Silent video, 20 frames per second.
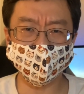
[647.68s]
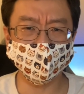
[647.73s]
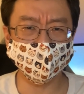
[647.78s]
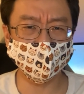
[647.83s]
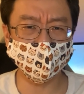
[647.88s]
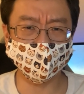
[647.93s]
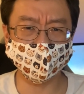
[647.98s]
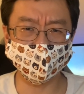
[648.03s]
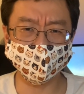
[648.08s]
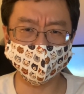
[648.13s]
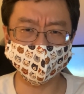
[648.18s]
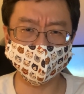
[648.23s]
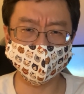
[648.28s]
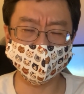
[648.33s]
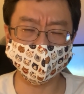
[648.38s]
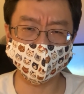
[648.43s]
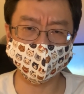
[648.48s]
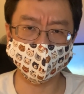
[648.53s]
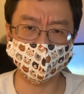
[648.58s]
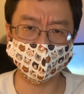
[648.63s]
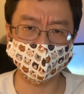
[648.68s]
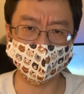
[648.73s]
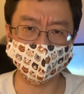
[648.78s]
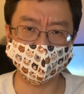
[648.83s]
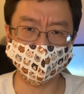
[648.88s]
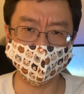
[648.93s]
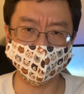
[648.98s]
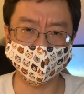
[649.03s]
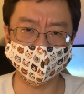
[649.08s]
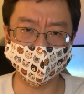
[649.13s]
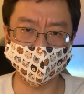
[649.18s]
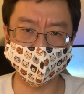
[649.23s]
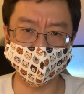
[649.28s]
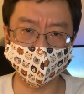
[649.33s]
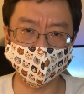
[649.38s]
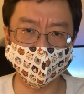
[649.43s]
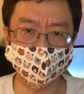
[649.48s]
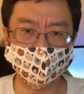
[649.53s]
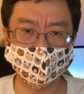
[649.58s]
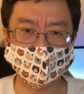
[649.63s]
yeah, Tesla has some catching up to
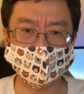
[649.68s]
do.